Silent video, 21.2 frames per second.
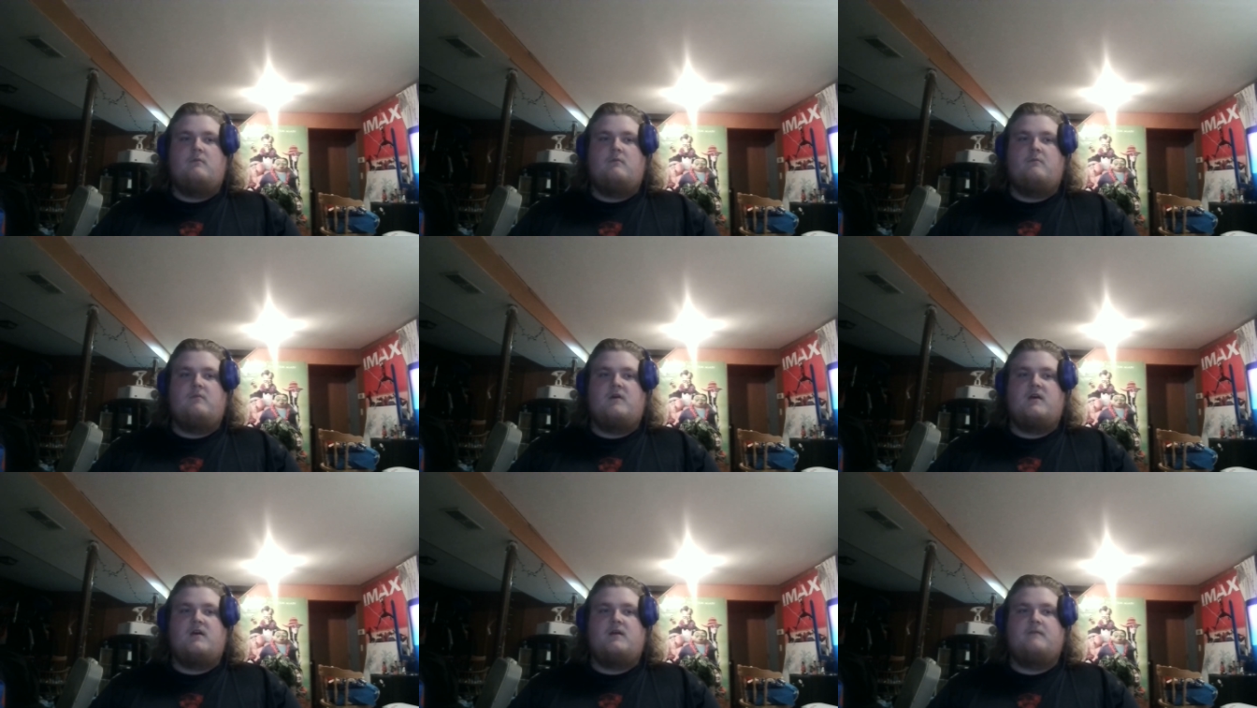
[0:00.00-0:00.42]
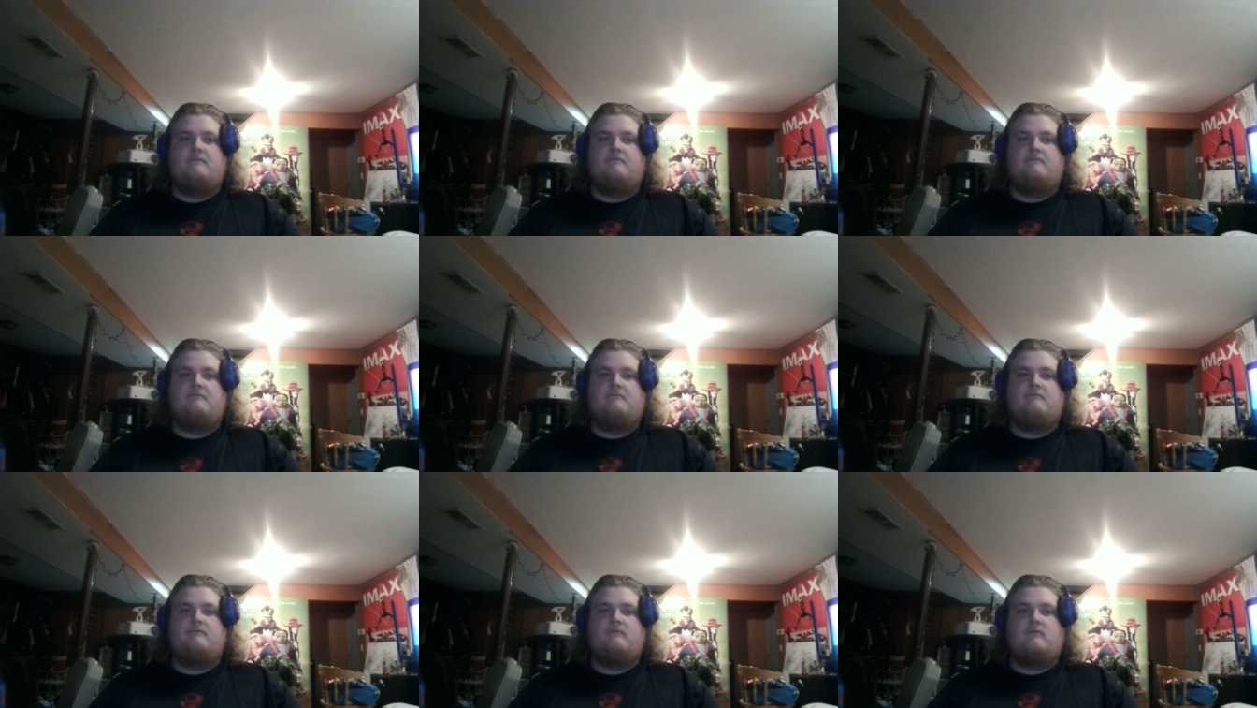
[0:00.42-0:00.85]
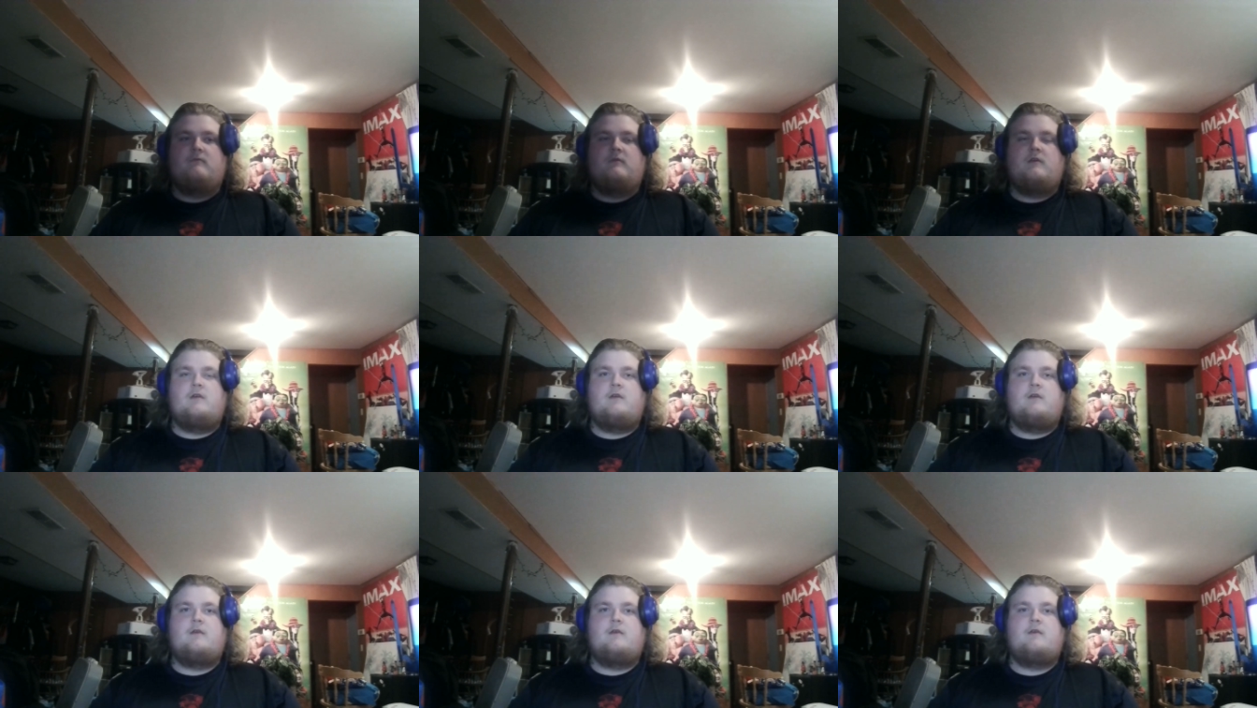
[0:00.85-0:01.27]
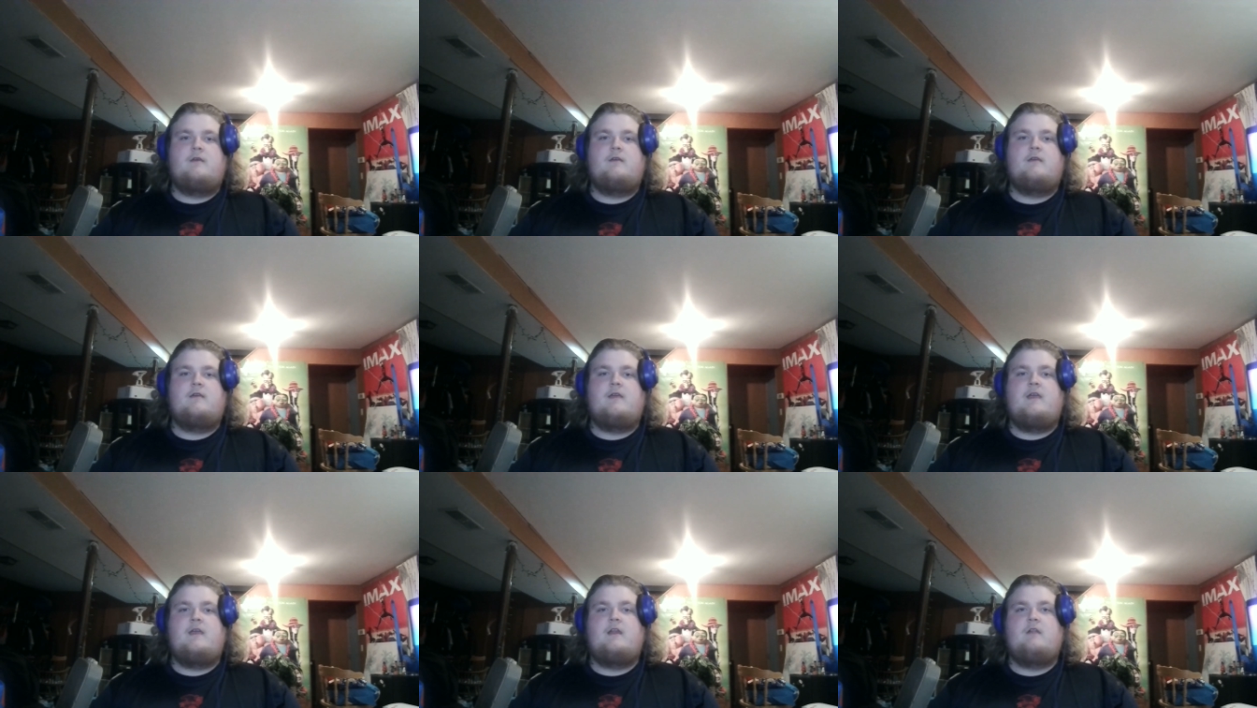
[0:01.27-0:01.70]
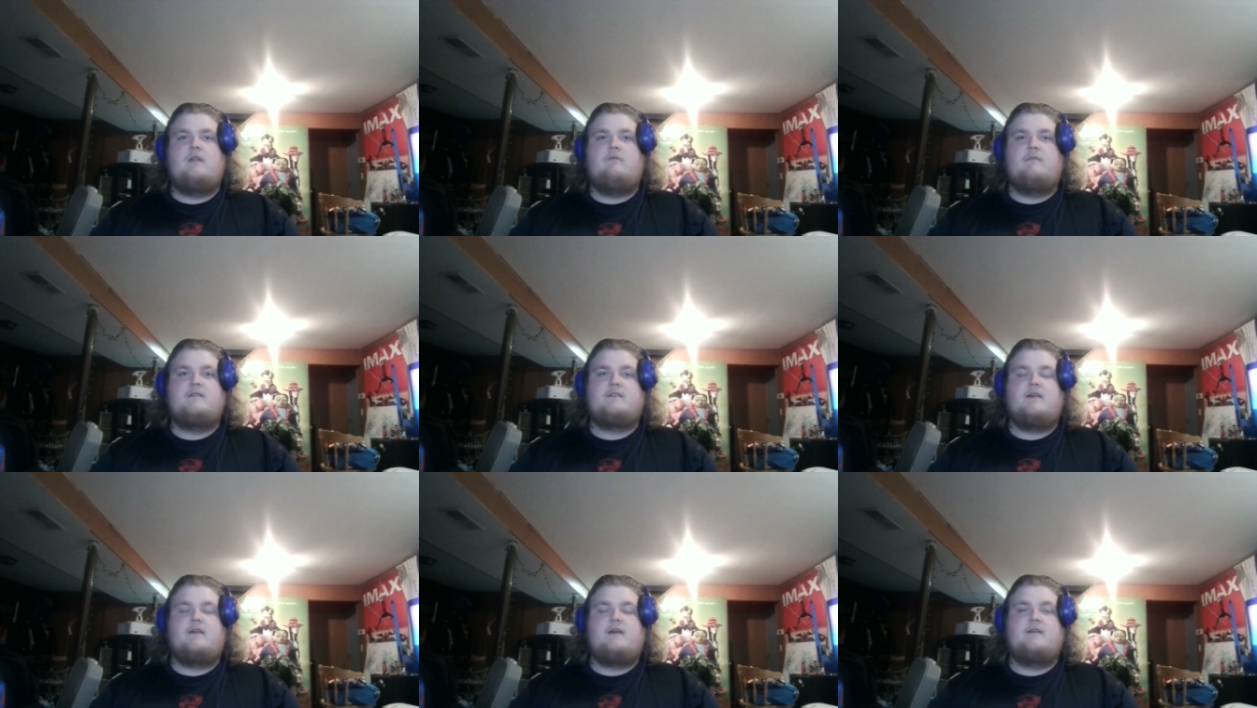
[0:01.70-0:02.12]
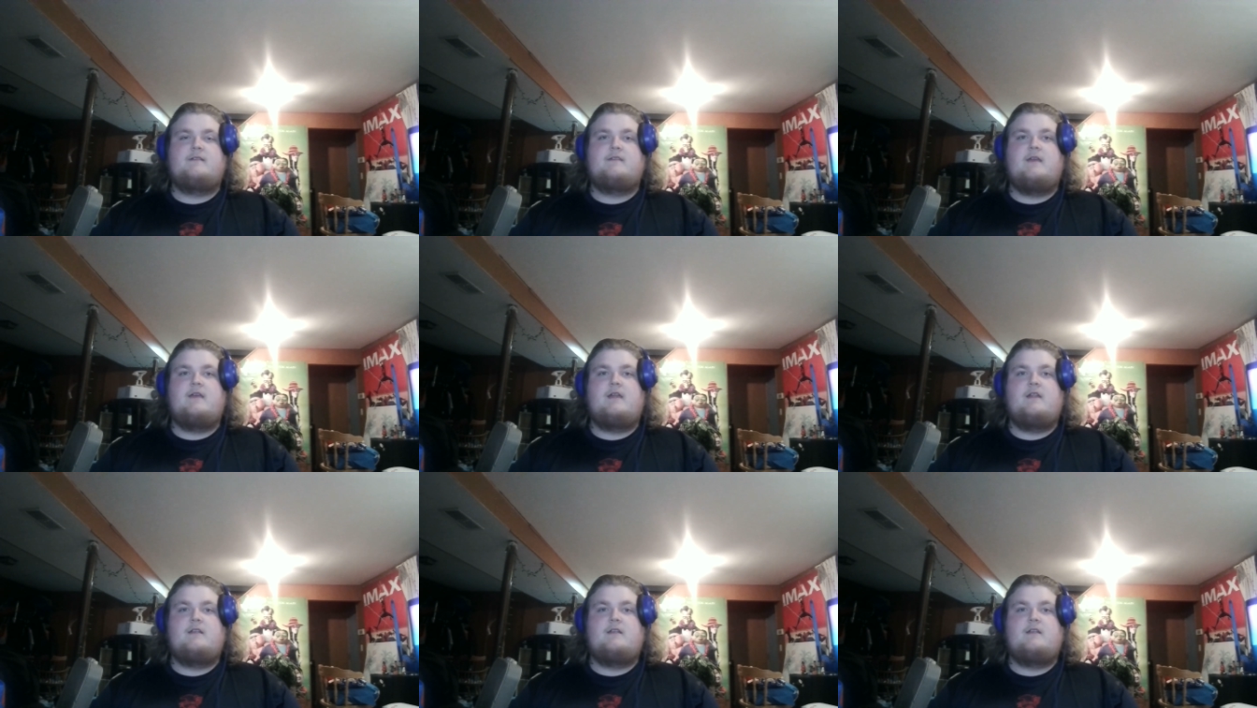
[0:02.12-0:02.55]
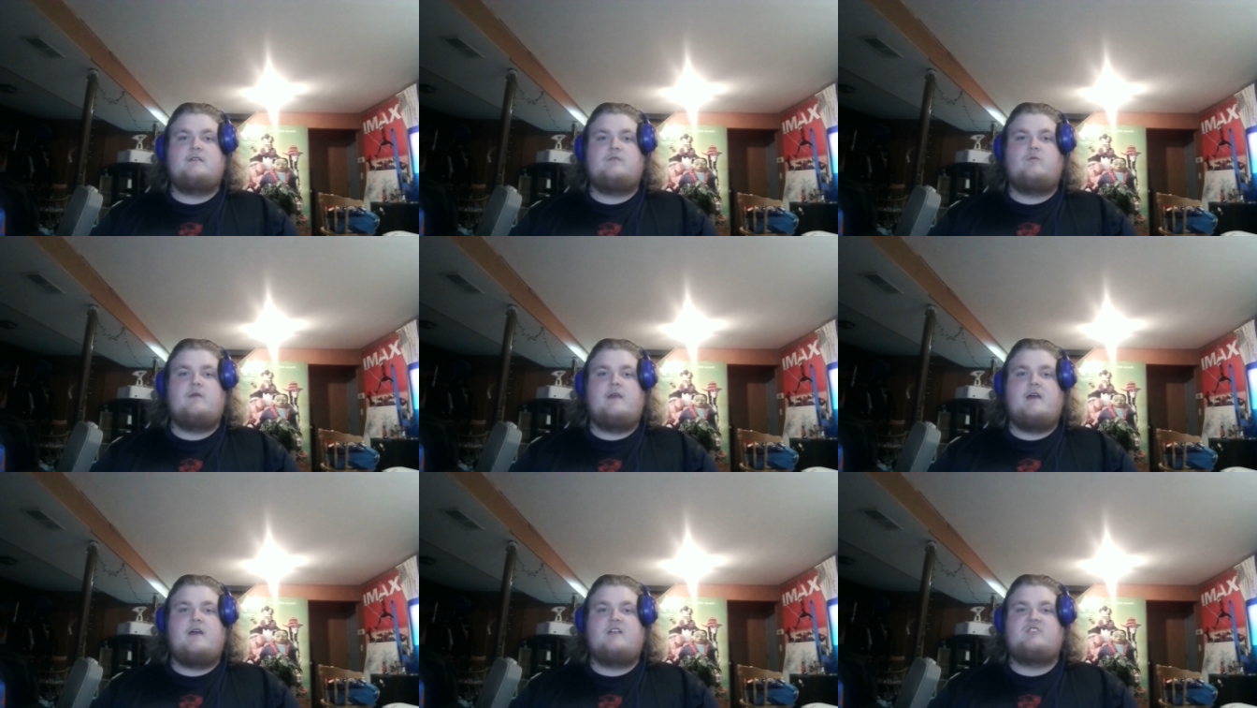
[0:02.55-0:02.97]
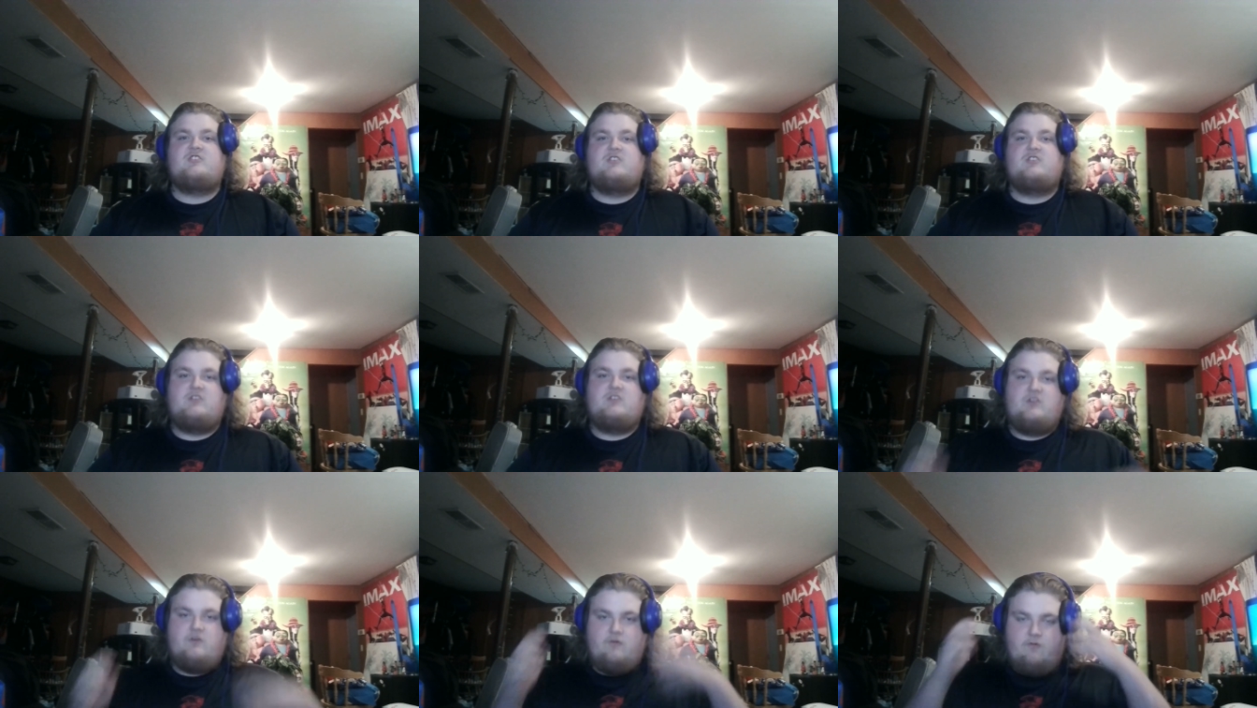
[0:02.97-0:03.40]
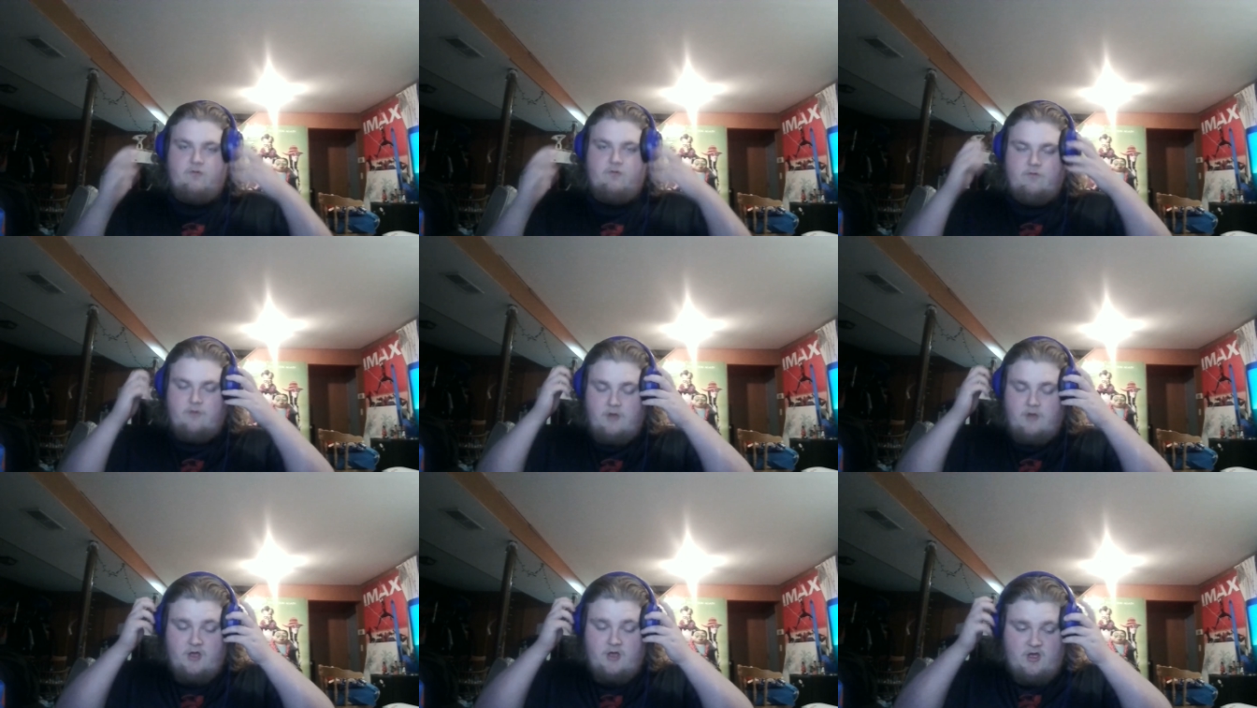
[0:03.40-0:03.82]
But anyways, guys, that is a reaction to